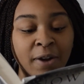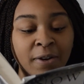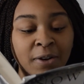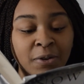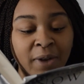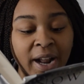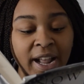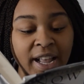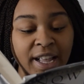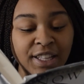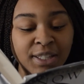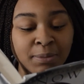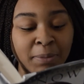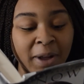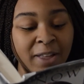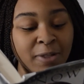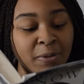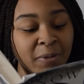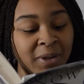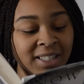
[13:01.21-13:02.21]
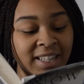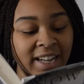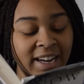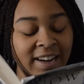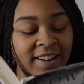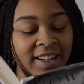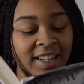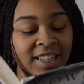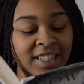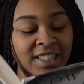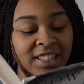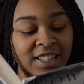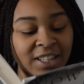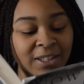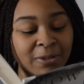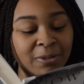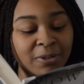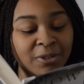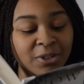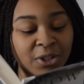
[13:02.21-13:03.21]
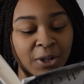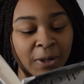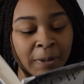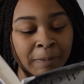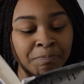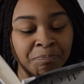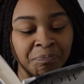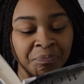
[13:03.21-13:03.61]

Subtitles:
raised by the Winterians' General Sir.